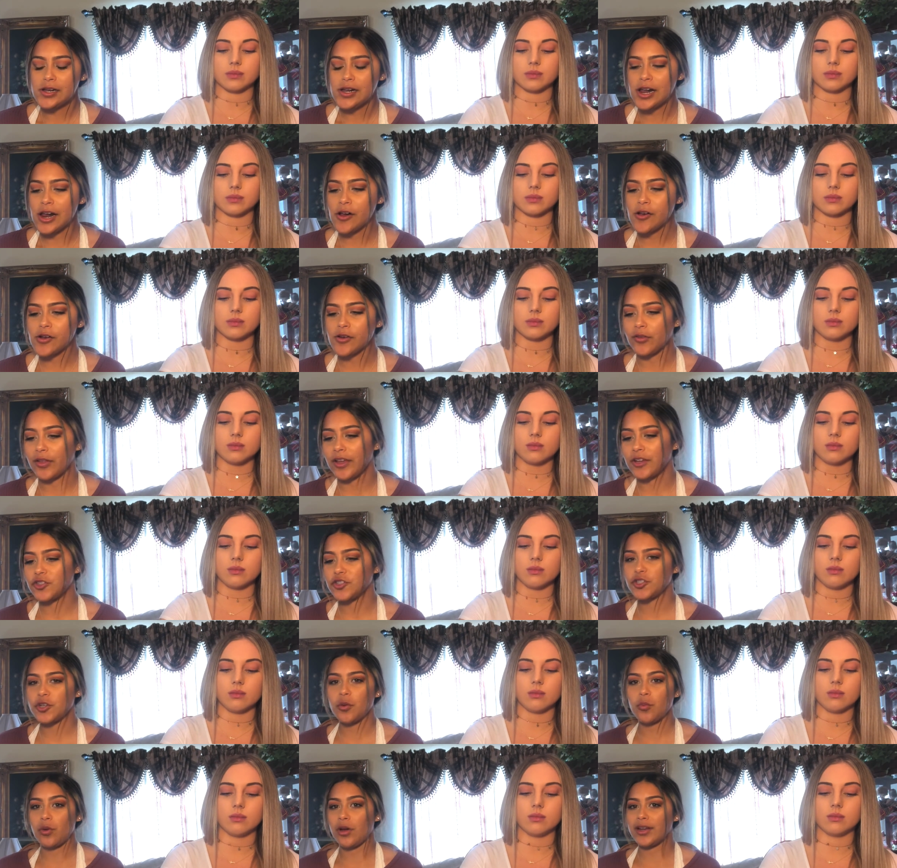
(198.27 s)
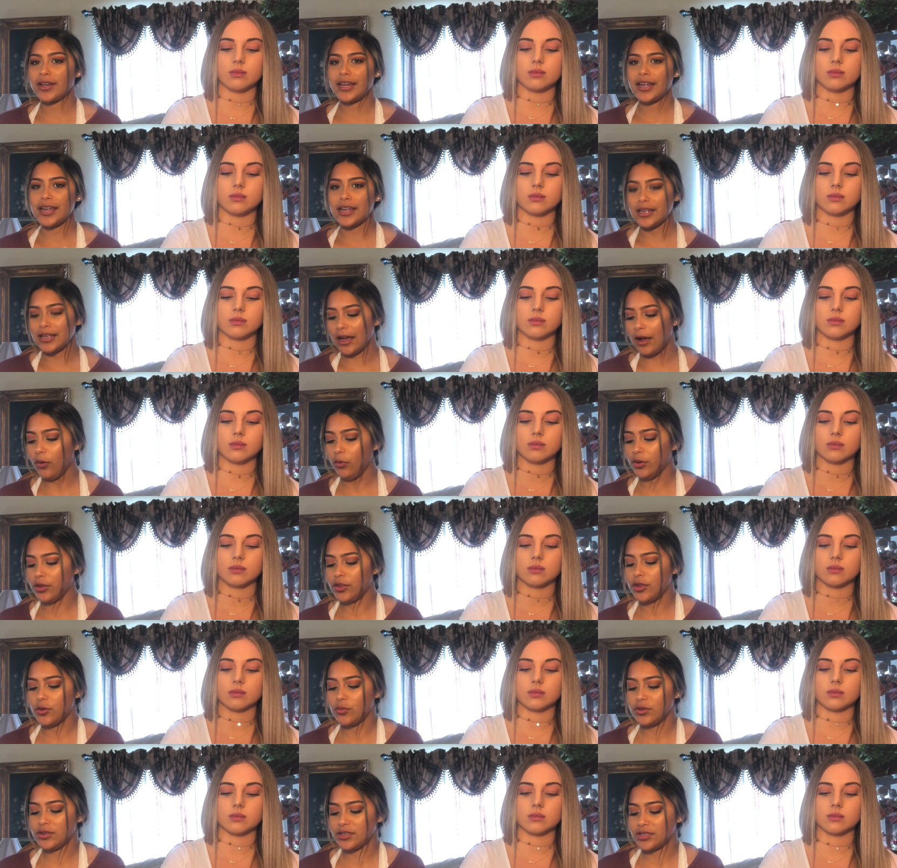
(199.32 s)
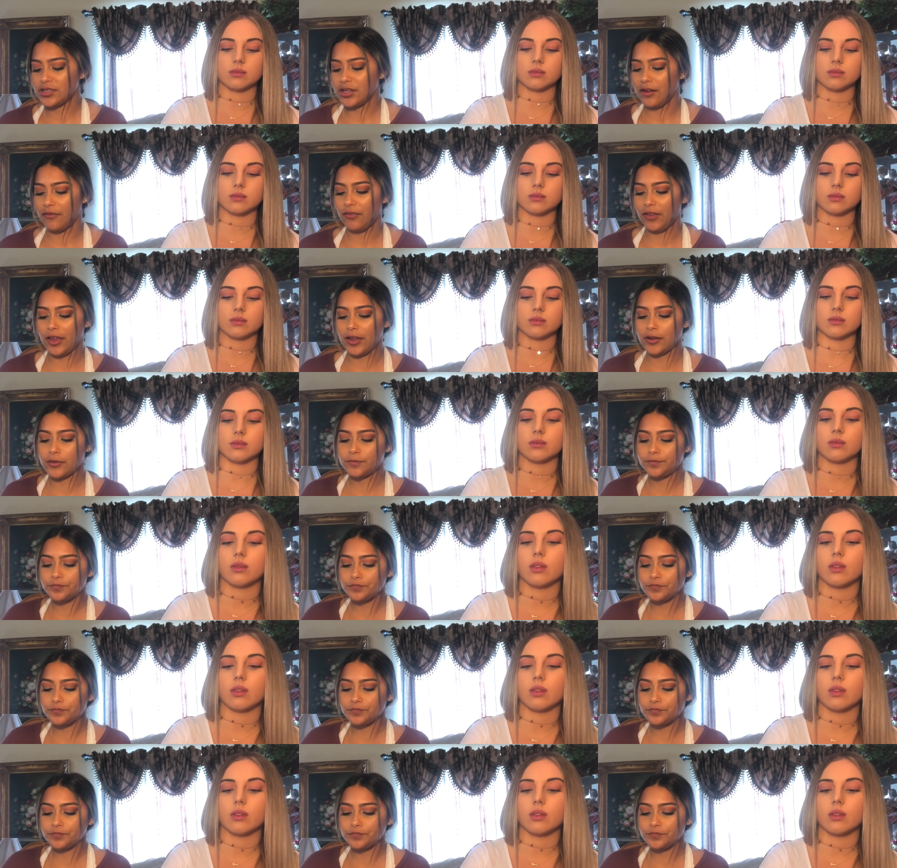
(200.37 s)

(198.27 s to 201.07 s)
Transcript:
Speaker 1: I don't know, like she'll want to hang out with you and stuff, like,